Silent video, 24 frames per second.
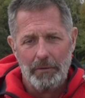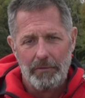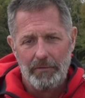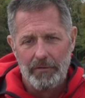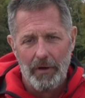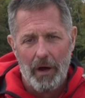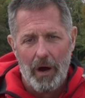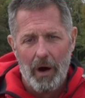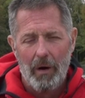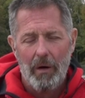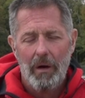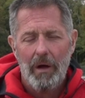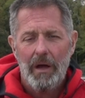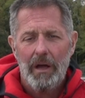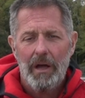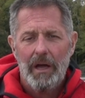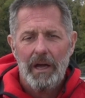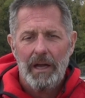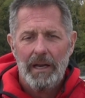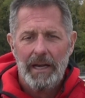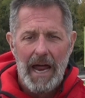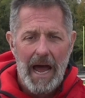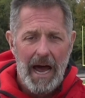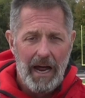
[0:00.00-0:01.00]
So
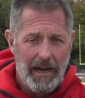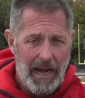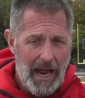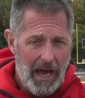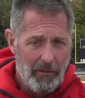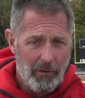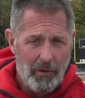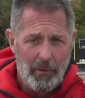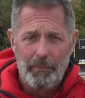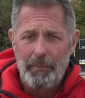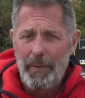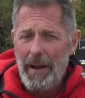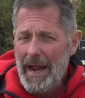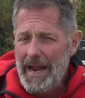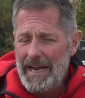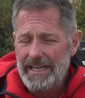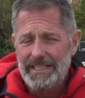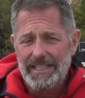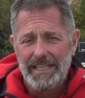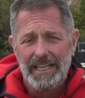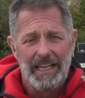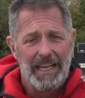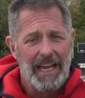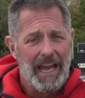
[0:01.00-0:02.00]
now their
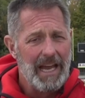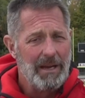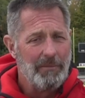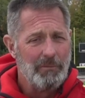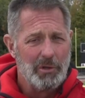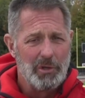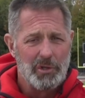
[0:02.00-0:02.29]
passing game,